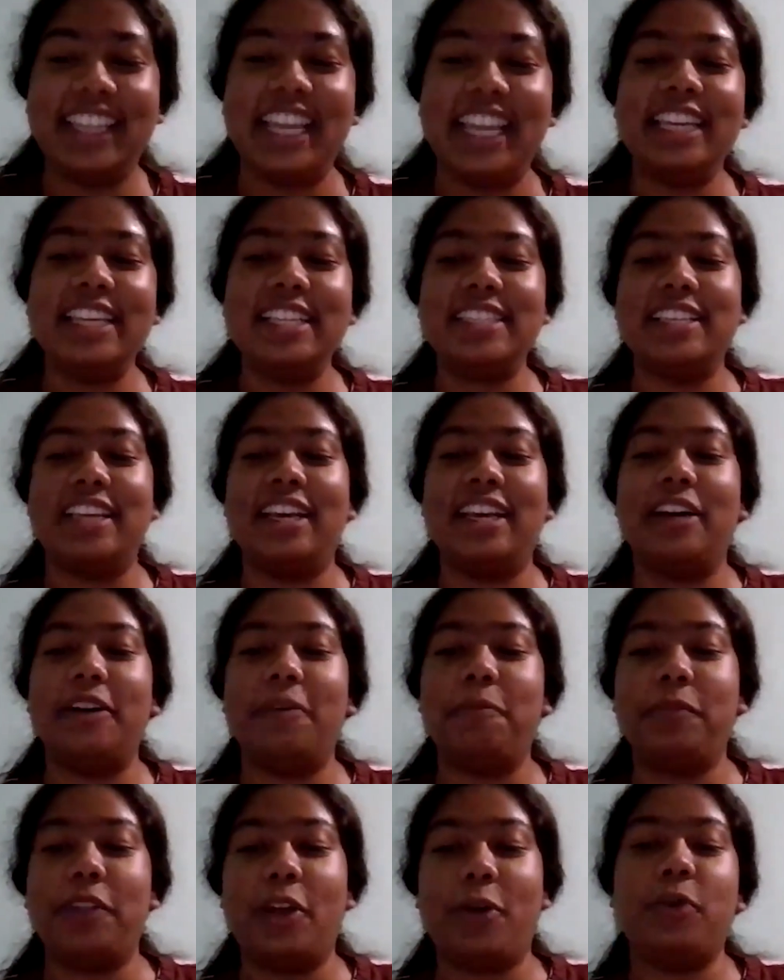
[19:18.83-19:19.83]
That is,
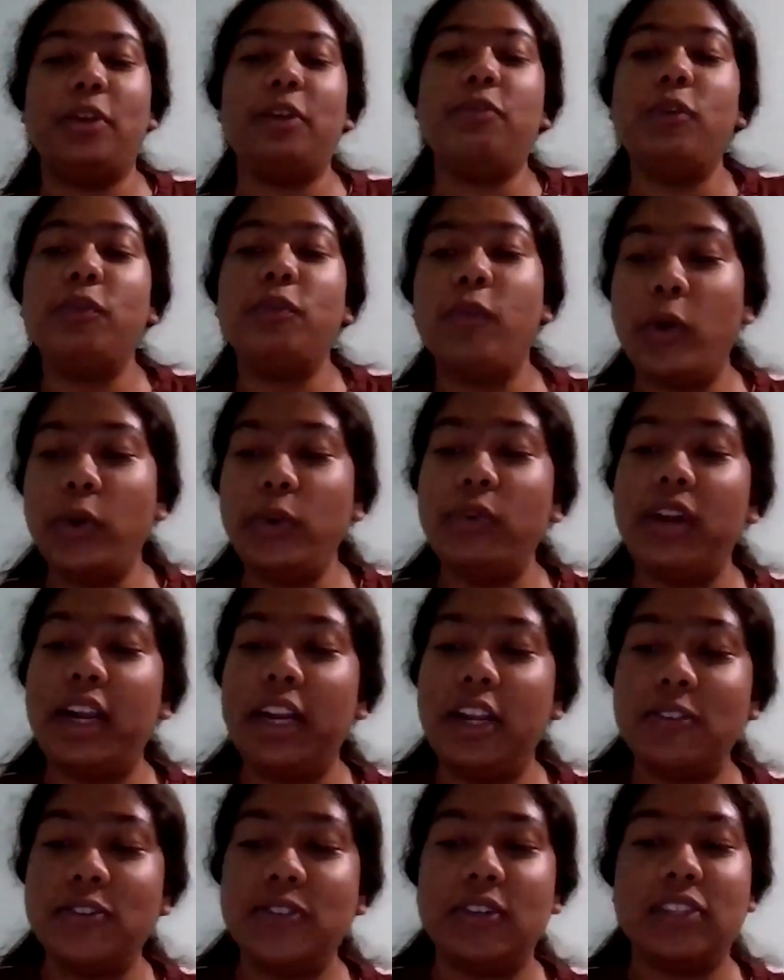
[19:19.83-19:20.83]
now, if you want to
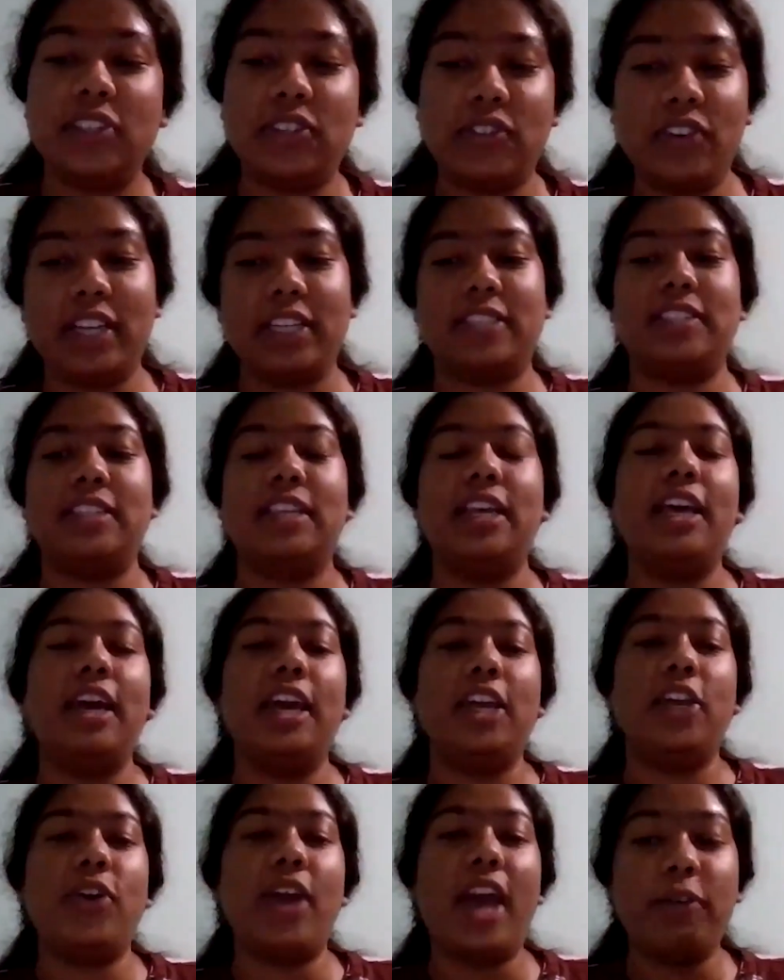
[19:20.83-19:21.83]
reduce your stress,
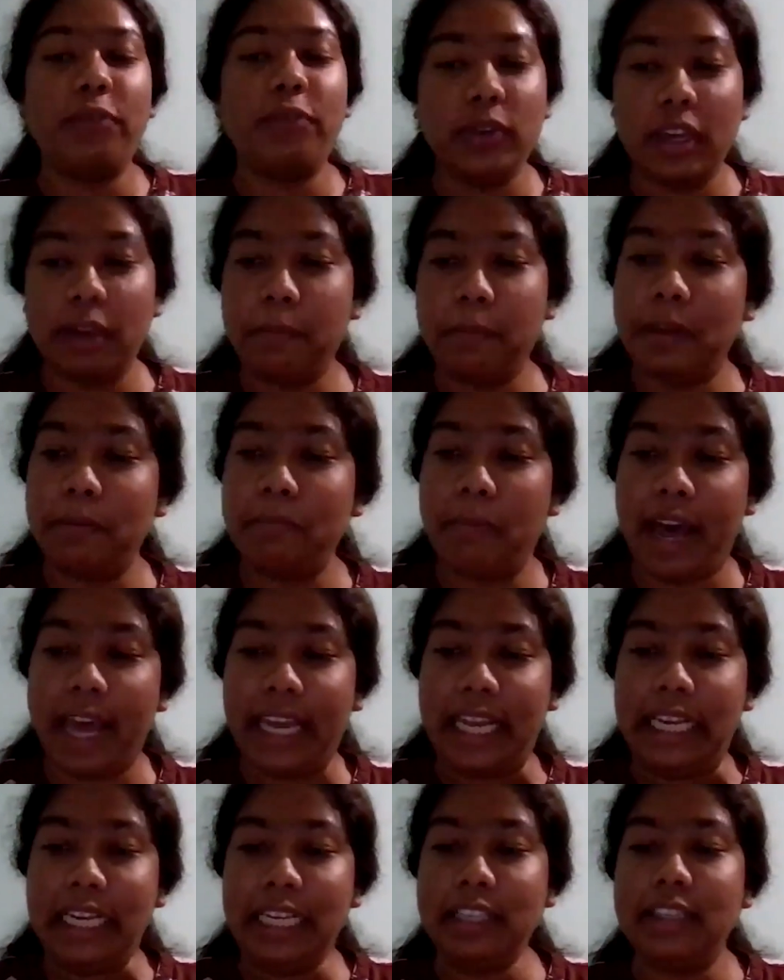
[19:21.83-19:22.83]
you have to keep in
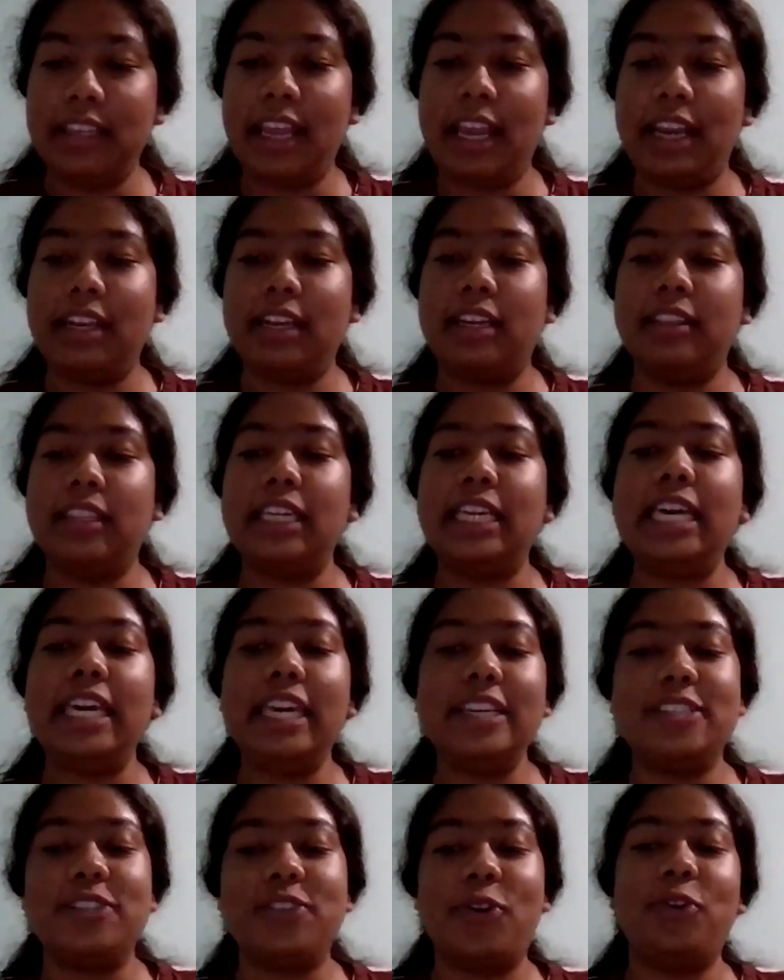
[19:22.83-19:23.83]
mind that the
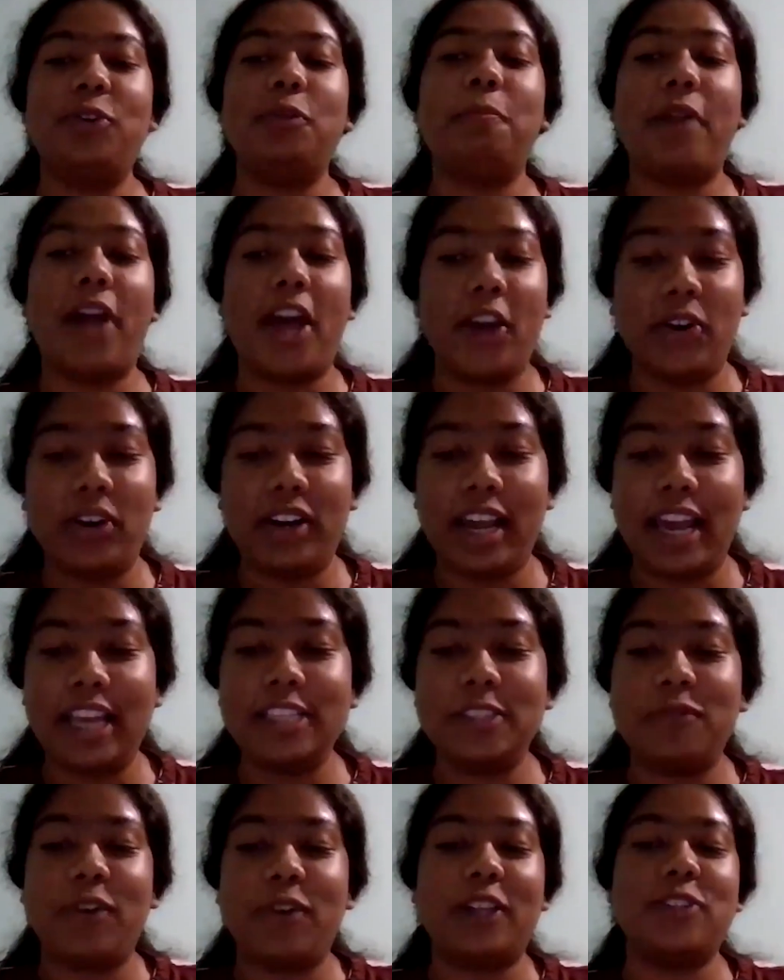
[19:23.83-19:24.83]
key is not to
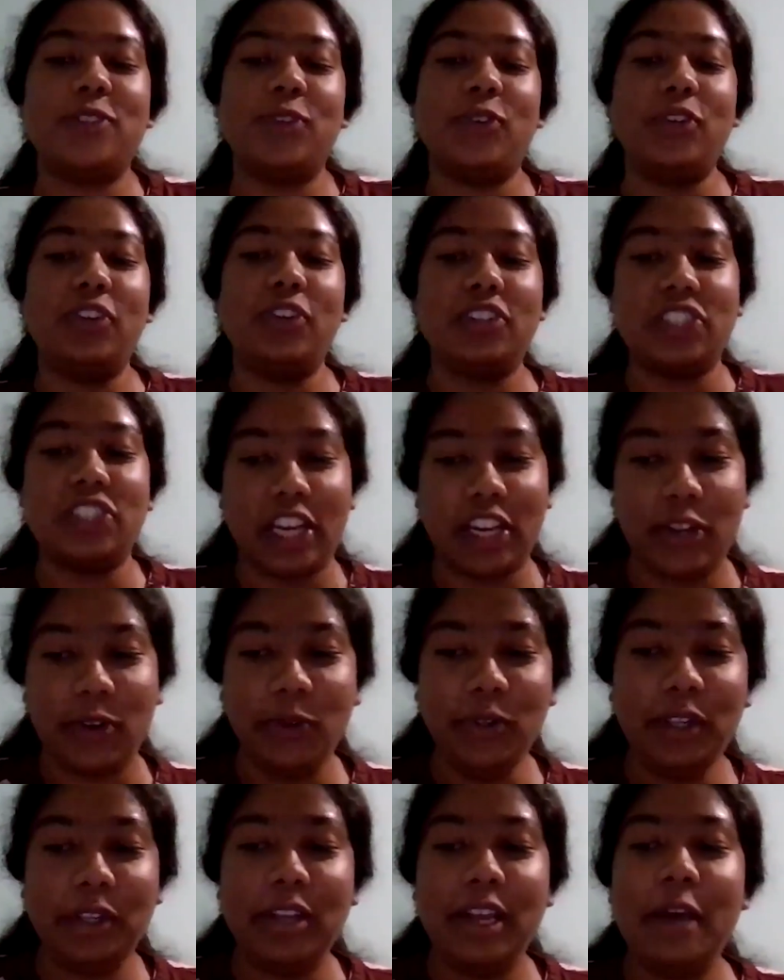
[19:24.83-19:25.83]
prioritize what's on your
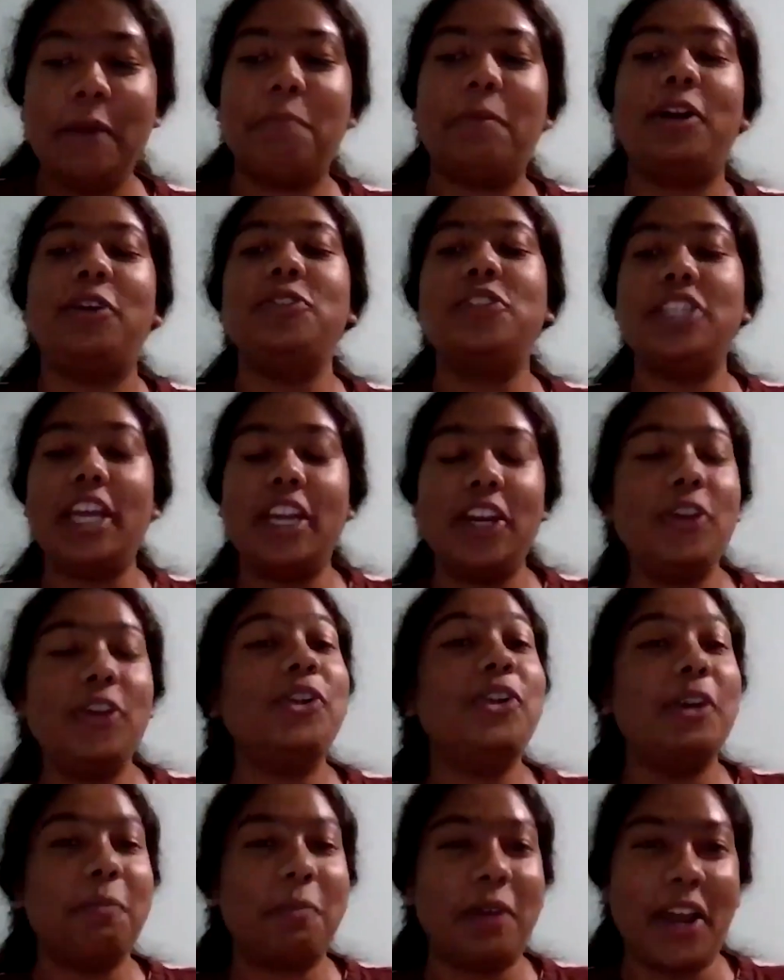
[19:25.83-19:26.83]
schedule, but to
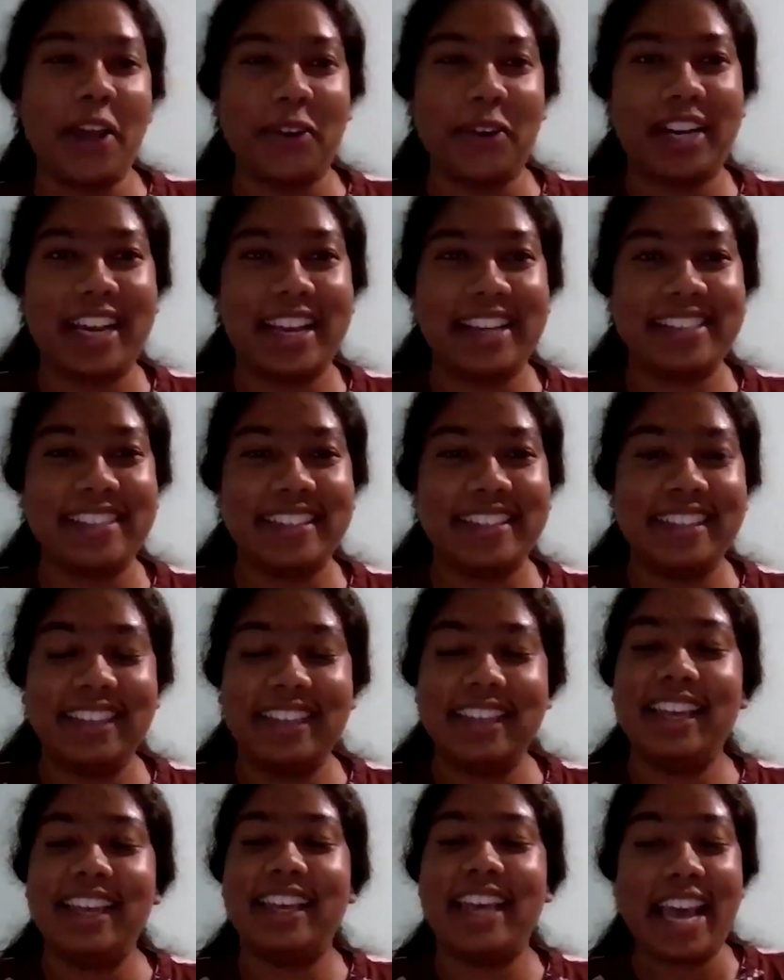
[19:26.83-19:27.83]
schedule your priorities,
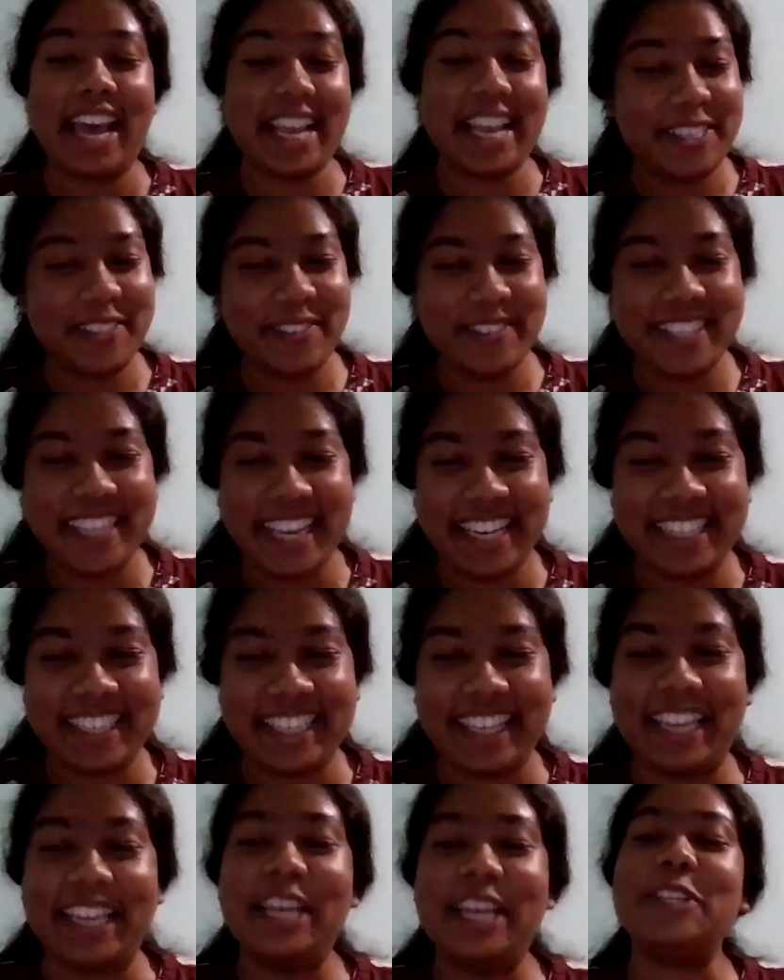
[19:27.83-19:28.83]
as you said,
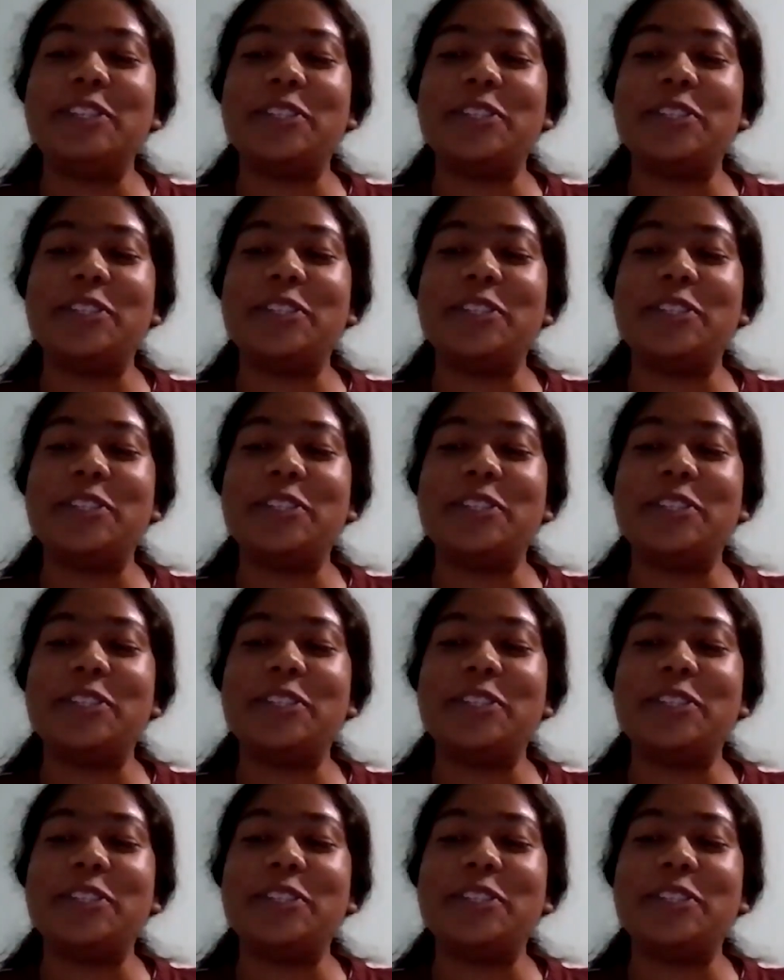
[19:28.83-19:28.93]
sir.